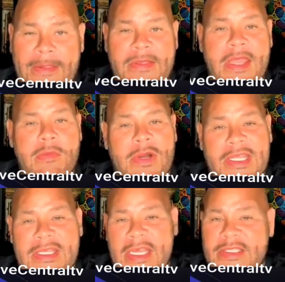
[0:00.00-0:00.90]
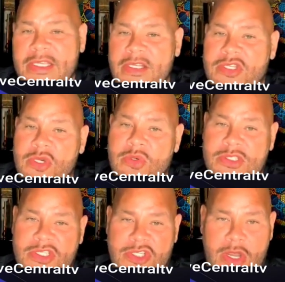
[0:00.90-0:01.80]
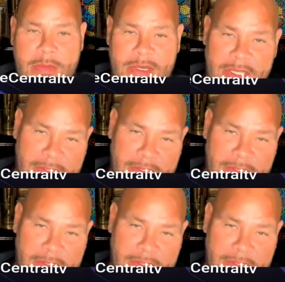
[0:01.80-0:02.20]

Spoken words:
did what he did to the Jews in Germany,